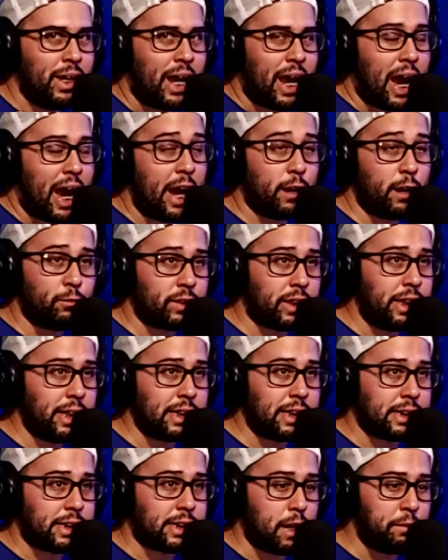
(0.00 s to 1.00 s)
I don't think
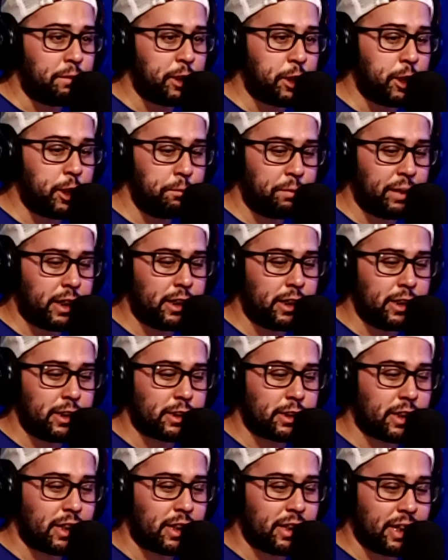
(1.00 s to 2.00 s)
it's damaging
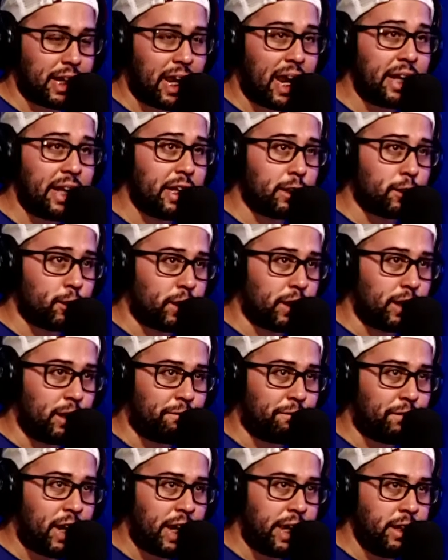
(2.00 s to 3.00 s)
because the guy that they're gonna
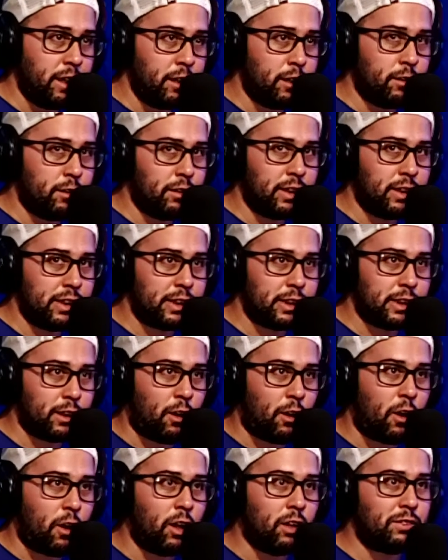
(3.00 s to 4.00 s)
fight,
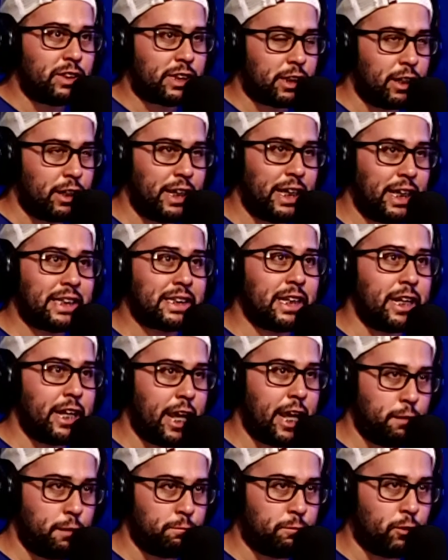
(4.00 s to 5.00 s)
all of a sudden gets a
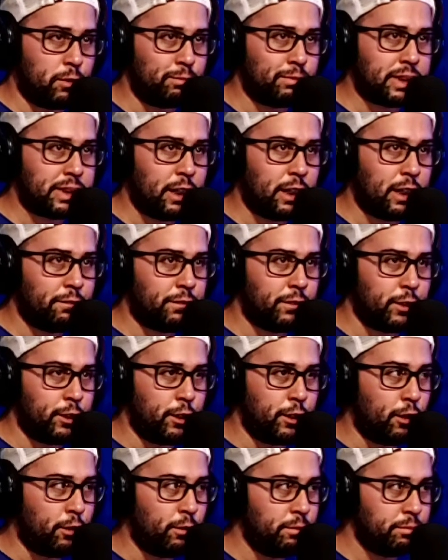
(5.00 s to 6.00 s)
name for himself. You
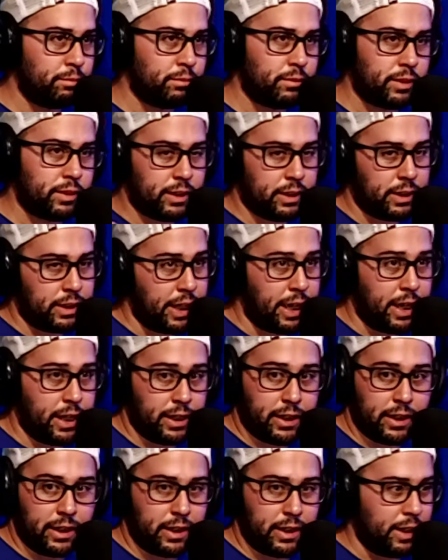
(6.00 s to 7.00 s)
know, they
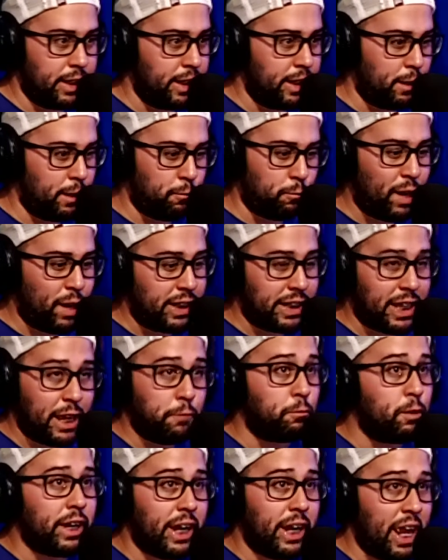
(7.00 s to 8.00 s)
when they
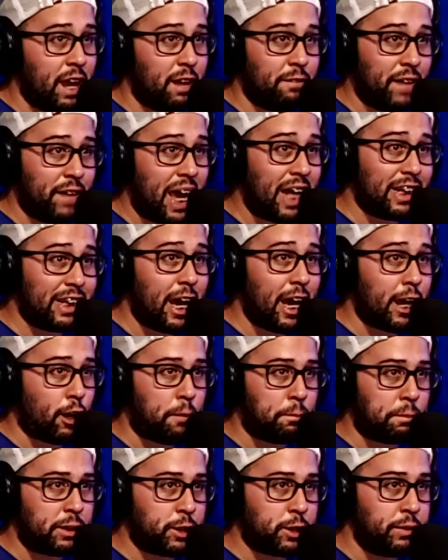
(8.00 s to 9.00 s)
wouldn't have had that
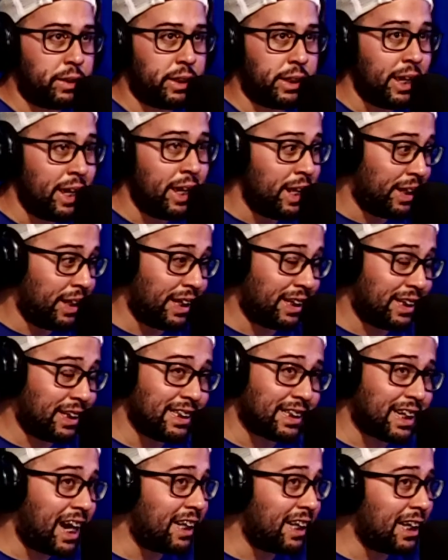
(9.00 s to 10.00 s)
opportunity. Like this
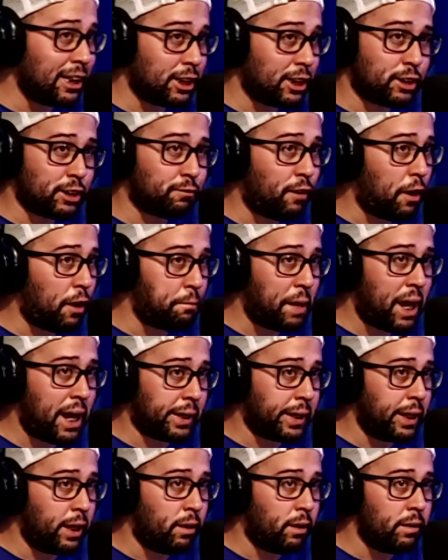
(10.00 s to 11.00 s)
guy that just fought
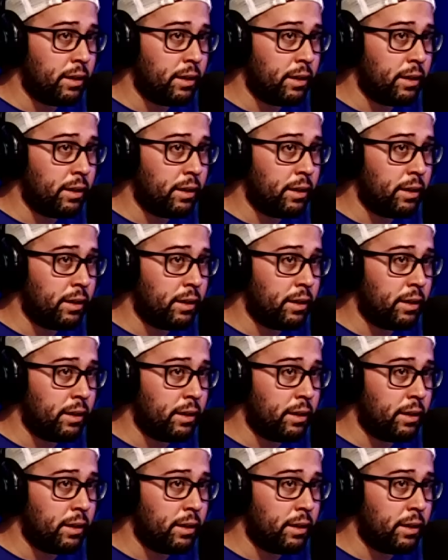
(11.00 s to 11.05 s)
Pacquiao.